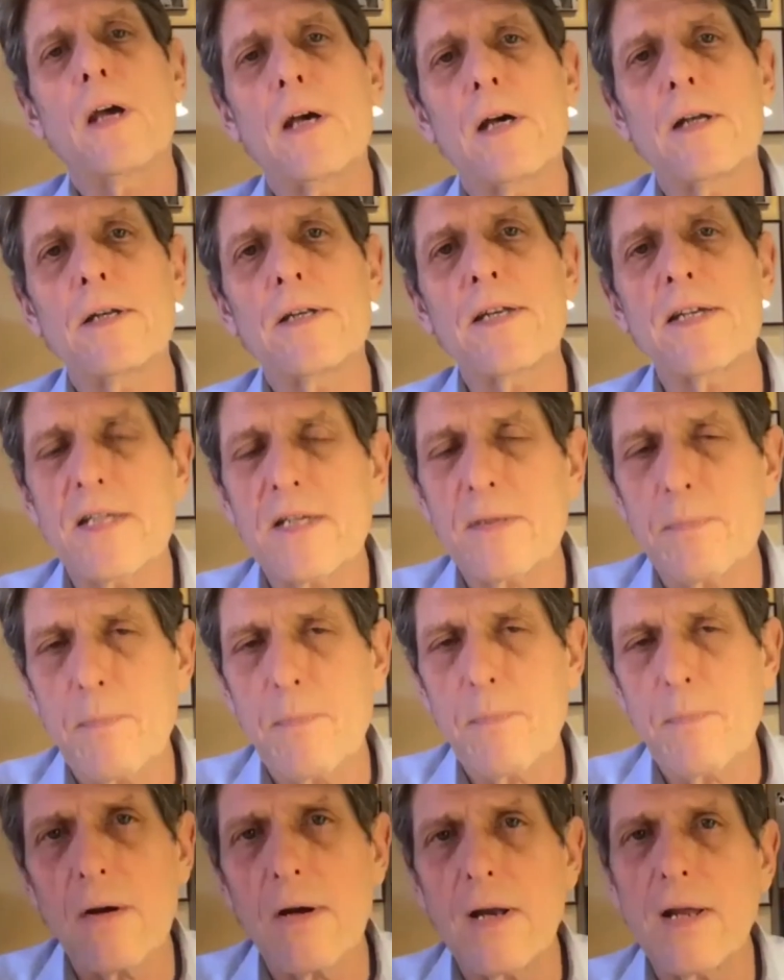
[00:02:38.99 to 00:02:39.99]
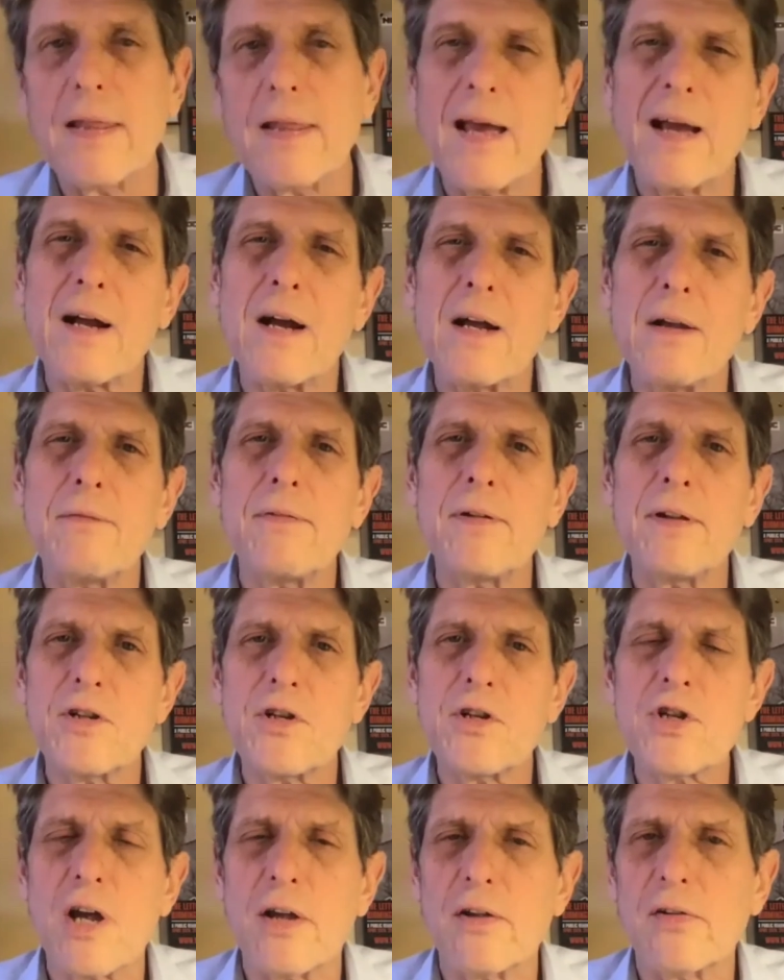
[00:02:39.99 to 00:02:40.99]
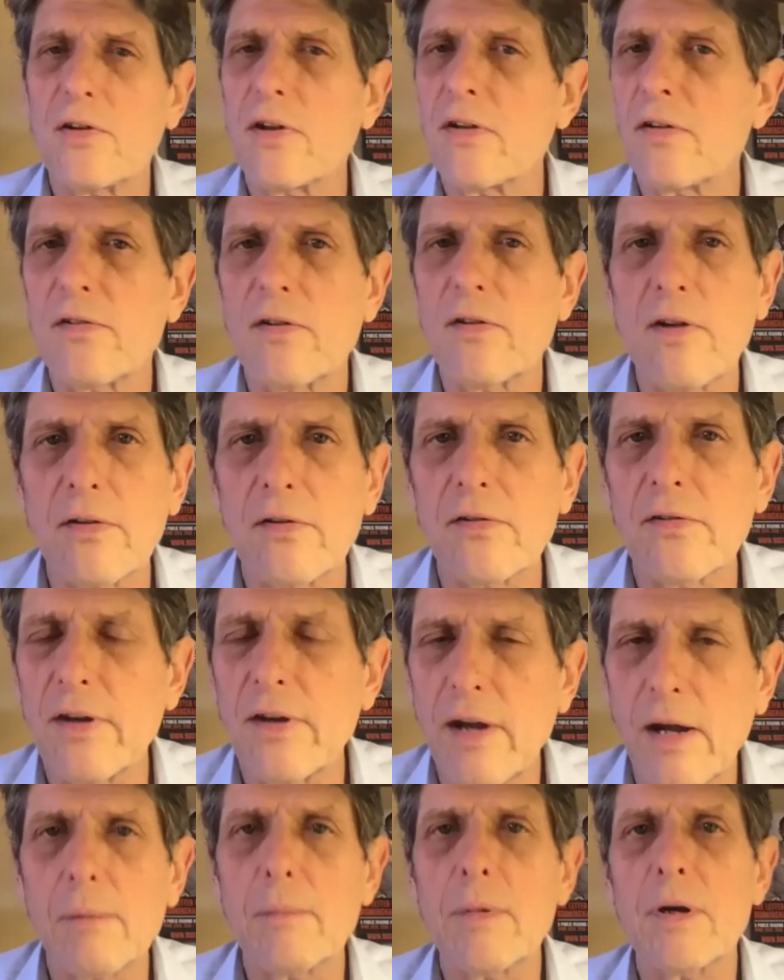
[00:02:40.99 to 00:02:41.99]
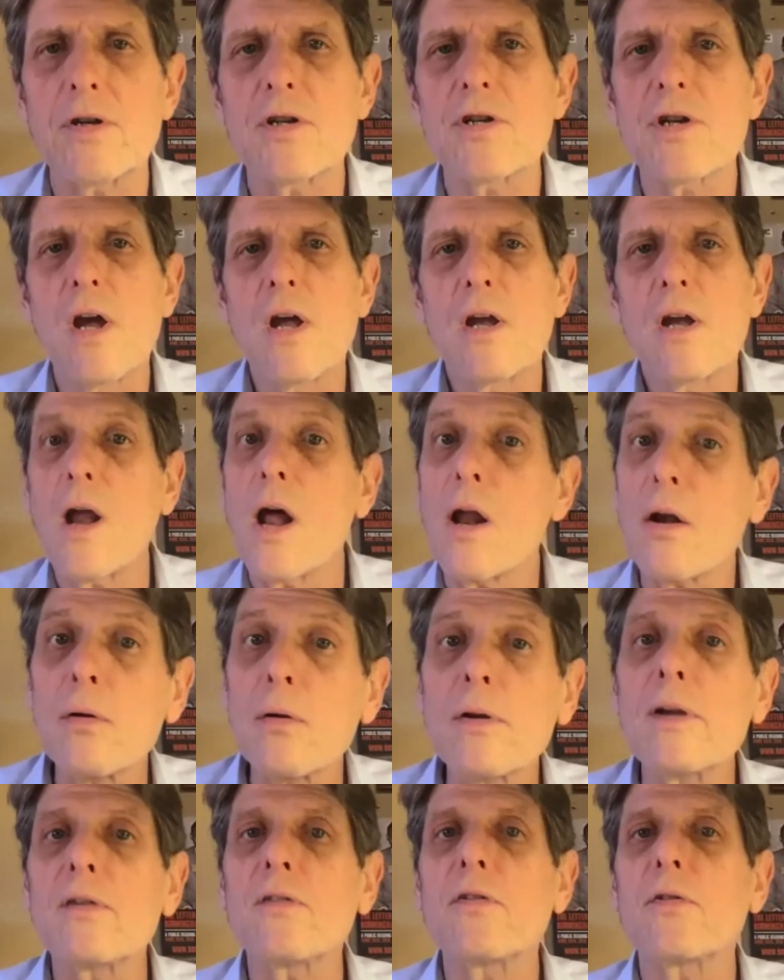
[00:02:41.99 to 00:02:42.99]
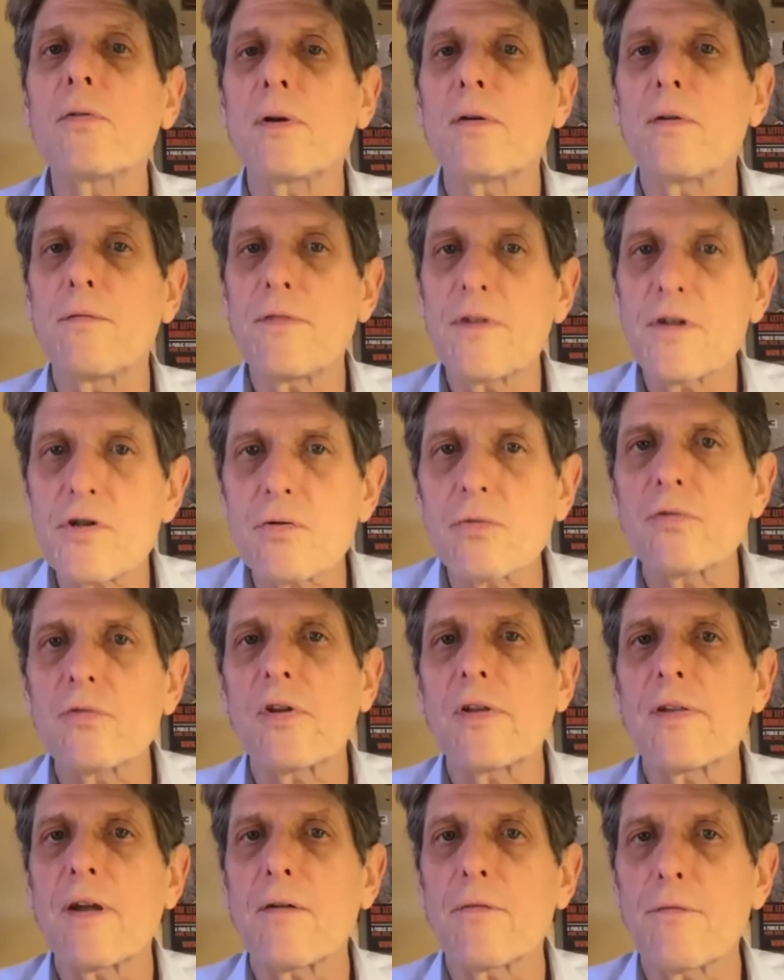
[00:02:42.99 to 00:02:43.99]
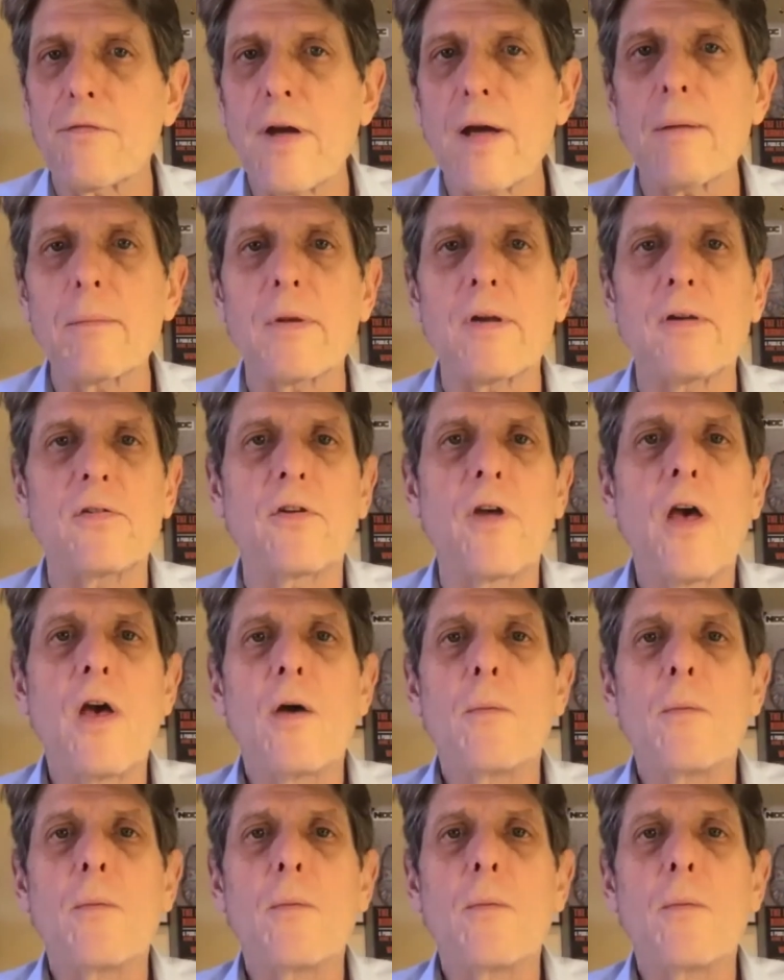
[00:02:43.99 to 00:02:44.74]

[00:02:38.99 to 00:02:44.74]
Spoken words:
disparity, that kind of injustice does damage not only to individuals and their families,